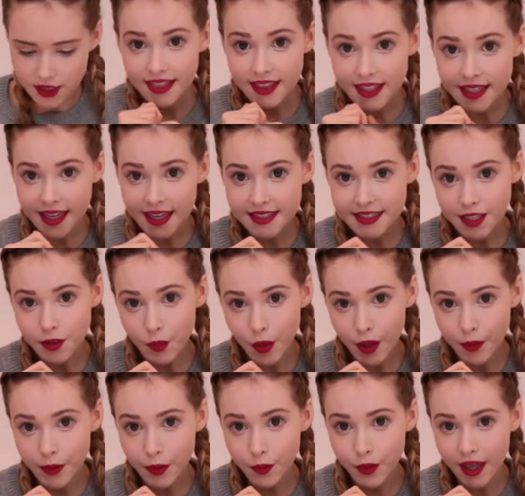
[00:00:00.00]
The next
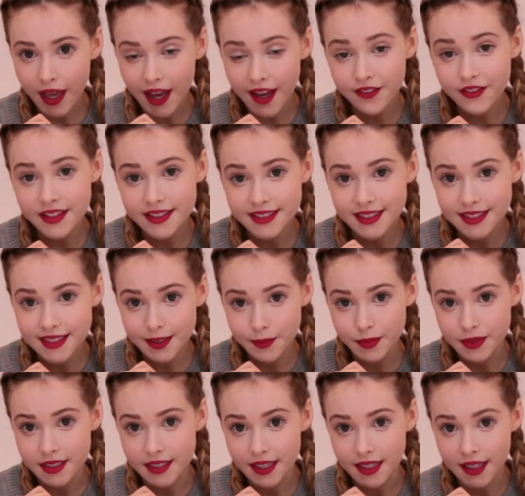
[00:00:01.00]
compartment we have is a
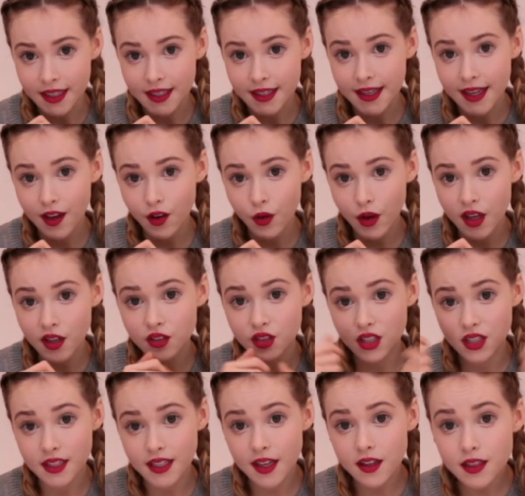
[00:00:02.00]
lipstick. Now, while
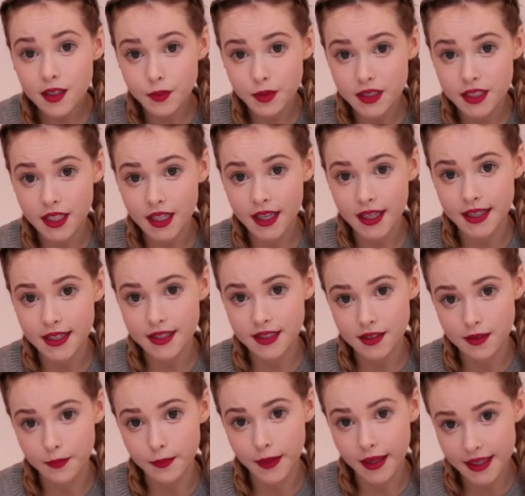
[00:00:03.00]
Chanel lipstick
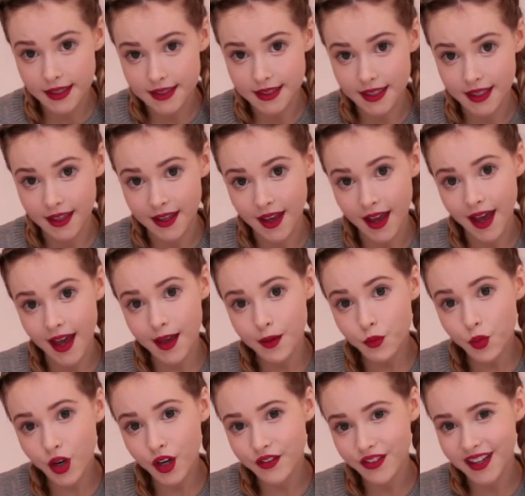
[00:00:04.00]
is amazing,
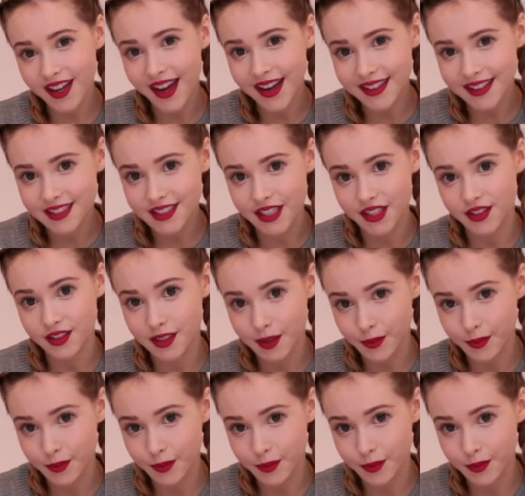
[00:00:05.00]
I'm more of a Kylie Jenner